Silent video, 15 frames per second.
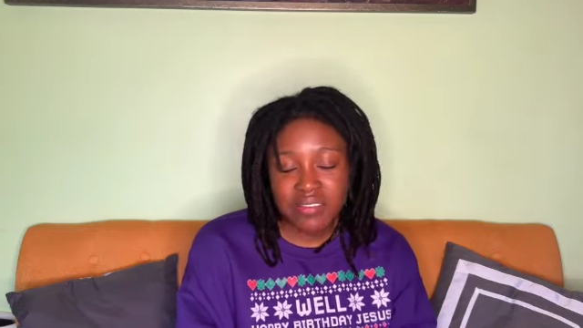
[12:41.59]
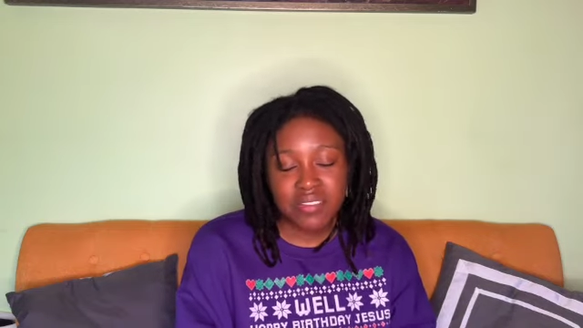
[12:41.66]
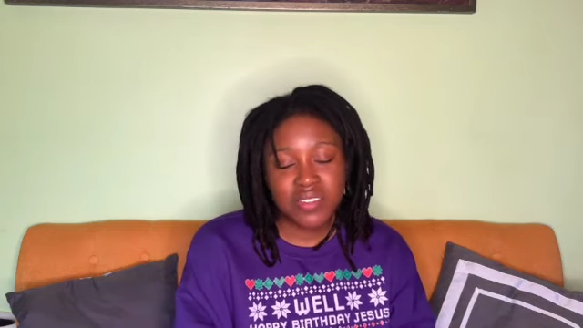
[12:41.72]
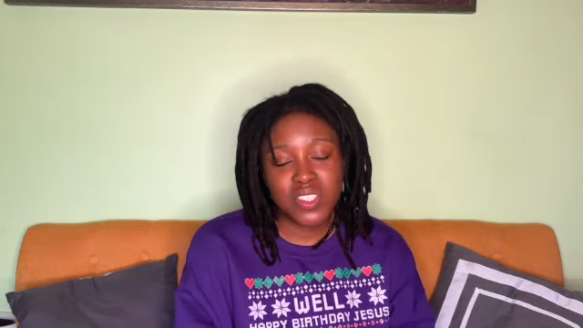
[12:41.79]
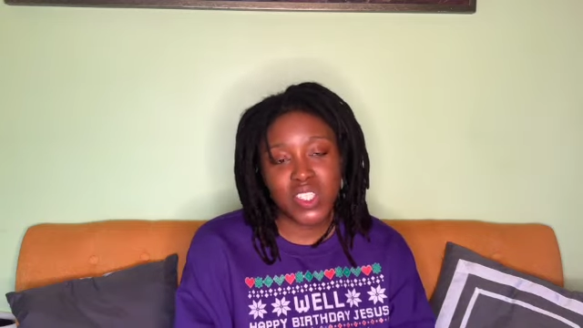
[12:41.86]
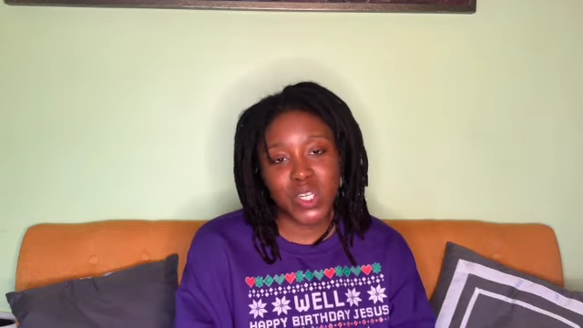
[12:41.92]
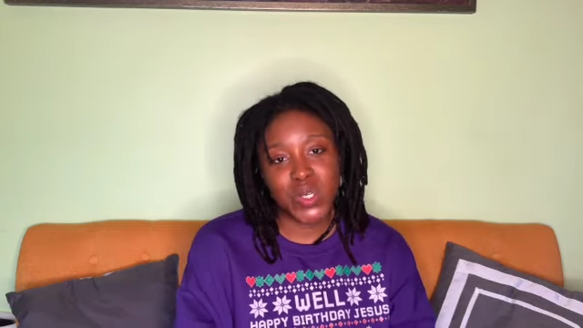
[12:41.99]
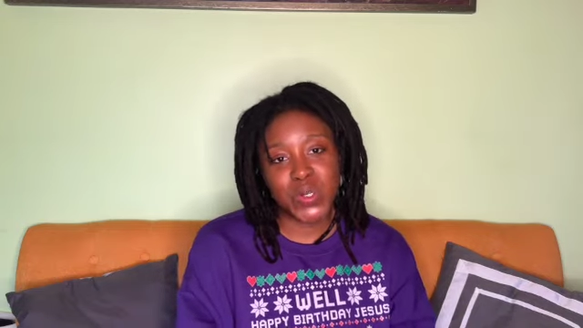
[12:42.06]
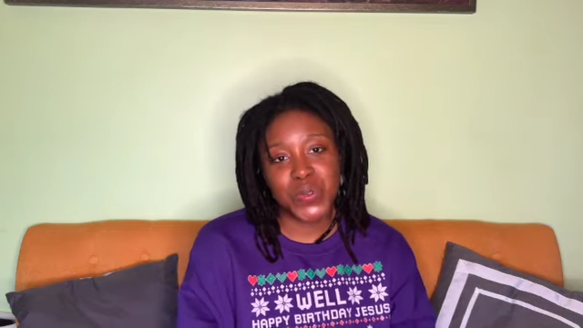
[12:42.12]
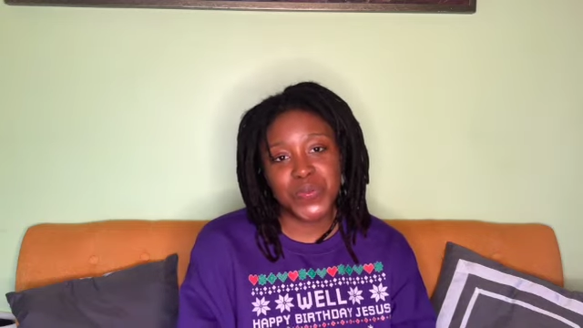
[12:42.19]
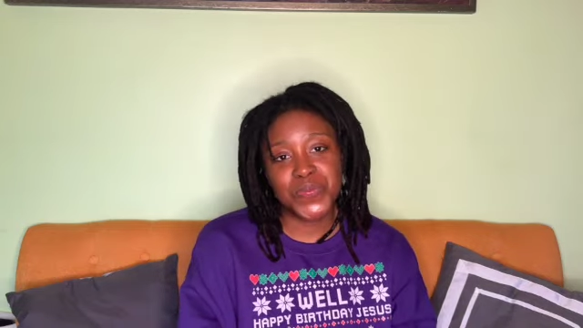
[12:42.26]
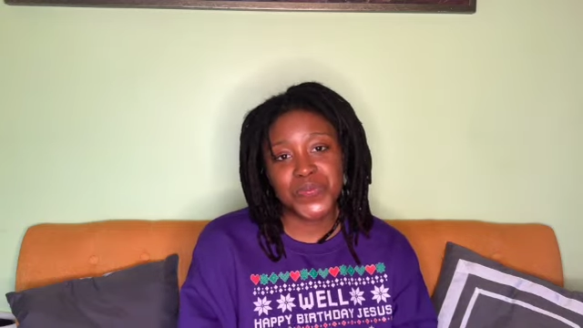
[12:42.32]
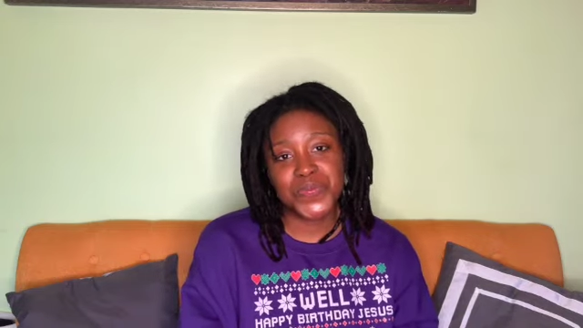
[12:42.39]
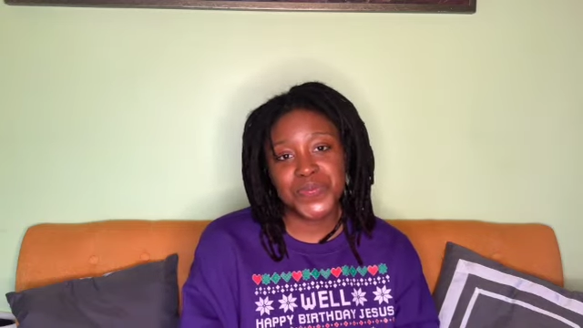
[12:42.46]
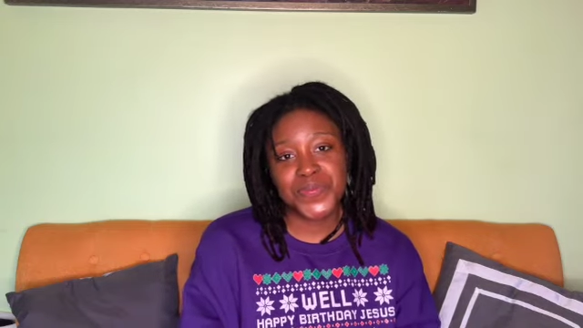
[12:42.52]
So
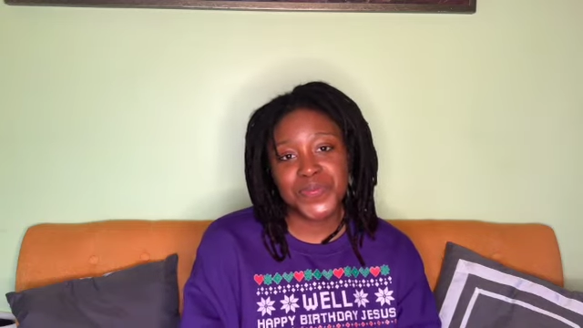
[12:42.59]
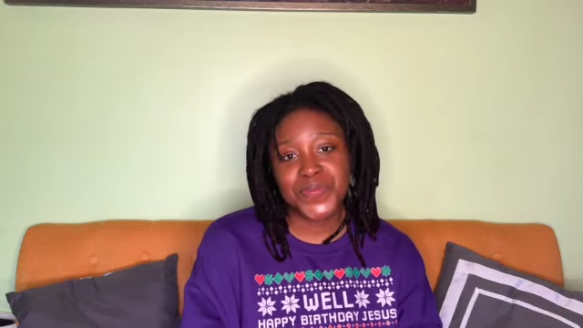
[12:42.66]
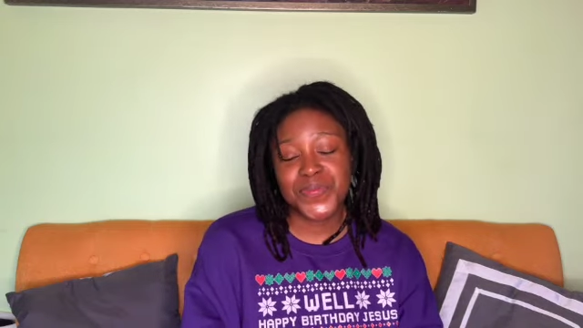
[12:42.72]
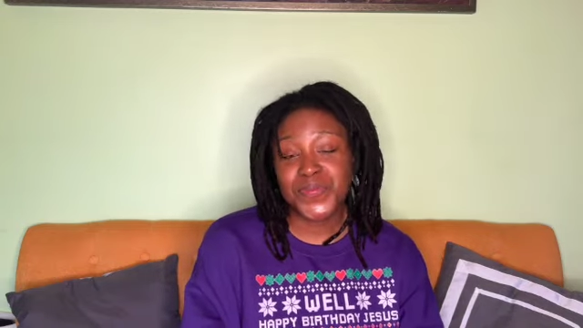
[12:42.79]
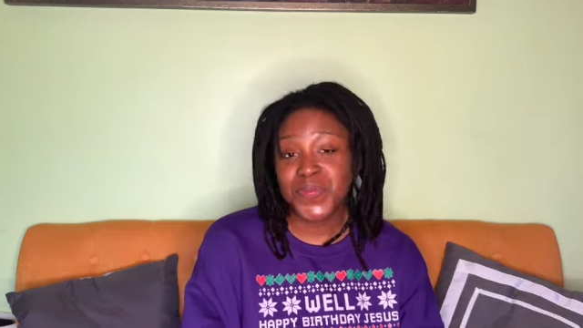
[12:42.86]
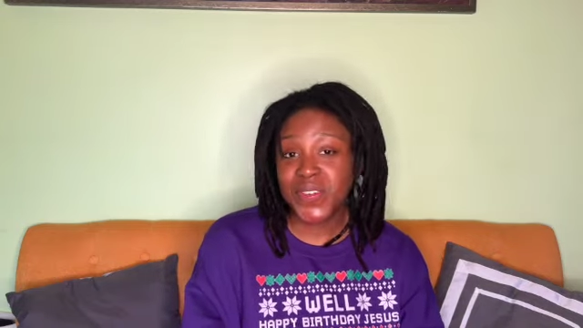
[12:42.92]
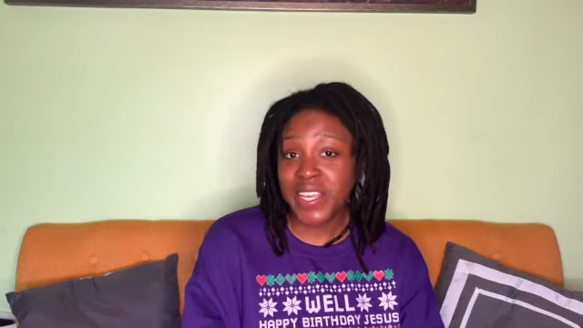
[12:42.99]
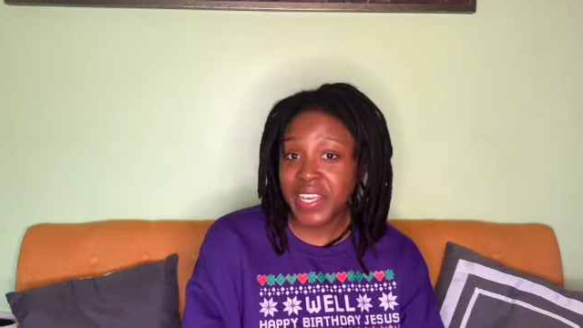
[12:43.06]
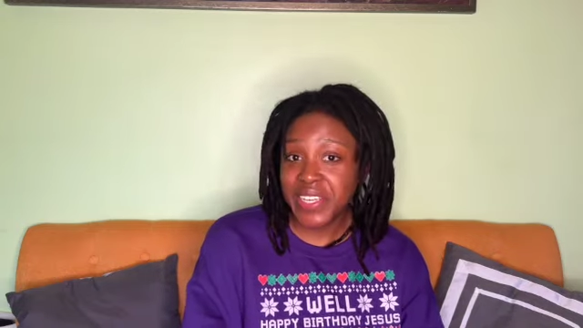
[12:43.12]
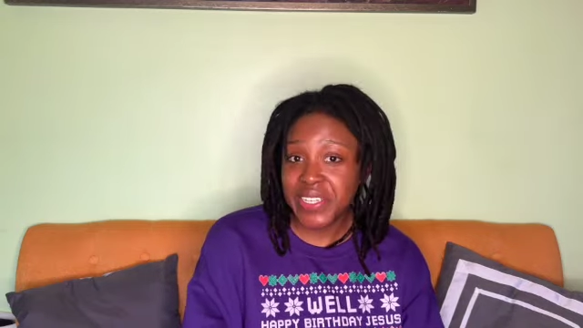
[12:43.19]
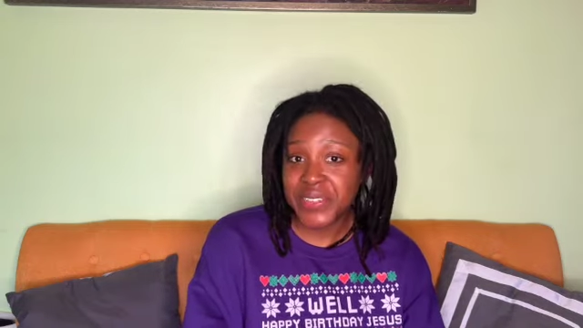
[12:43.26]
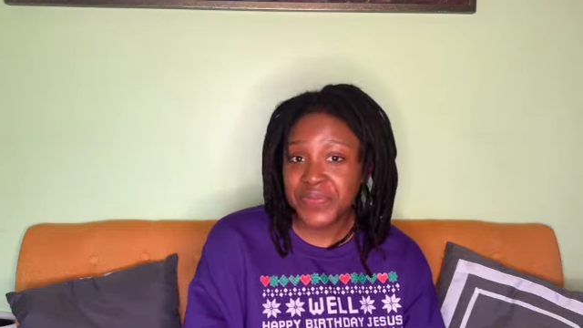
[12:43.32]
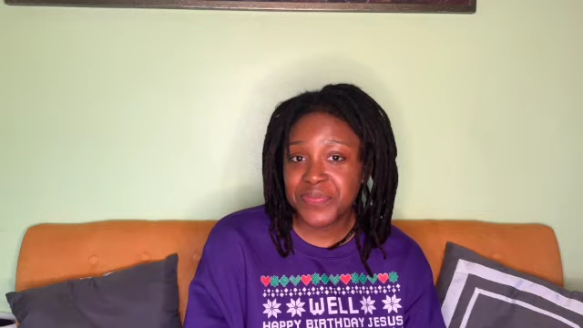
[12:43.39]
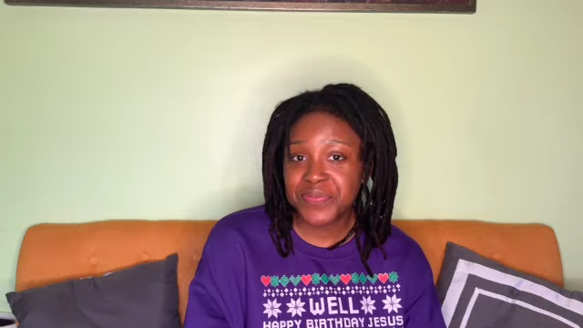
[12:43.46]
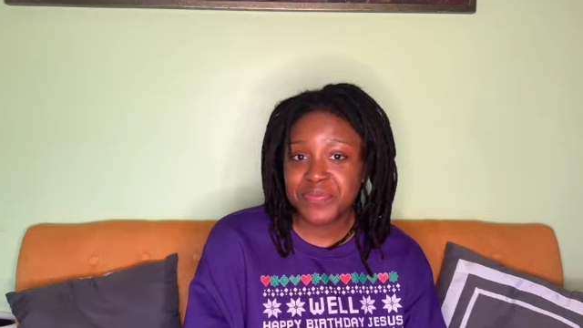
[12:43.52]
yeah,